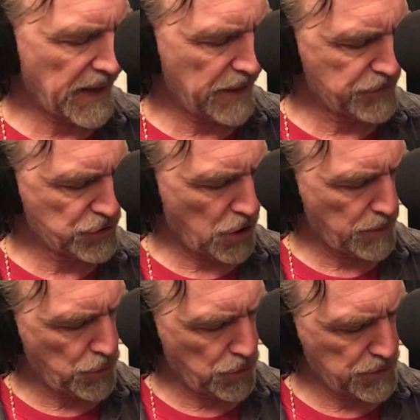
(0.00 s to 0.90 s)
F
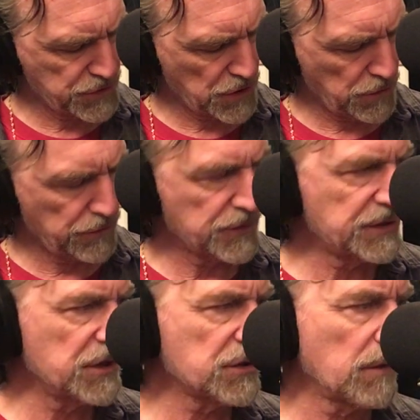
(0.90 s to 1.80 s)
sharp chord. So
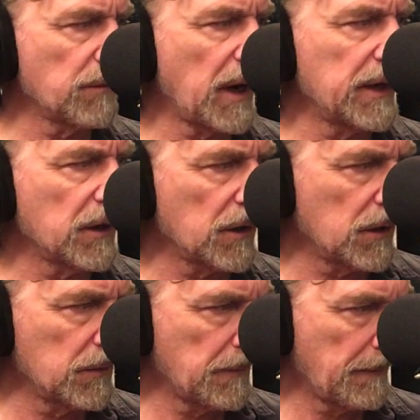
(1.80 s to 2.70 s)
C sharp
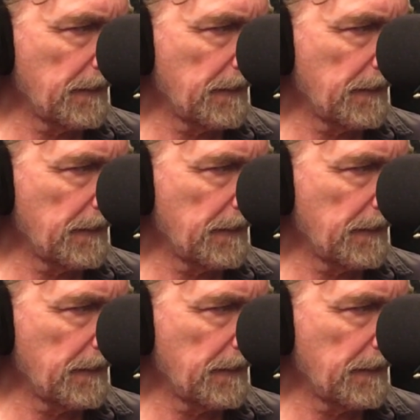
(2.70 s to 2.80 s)
minor,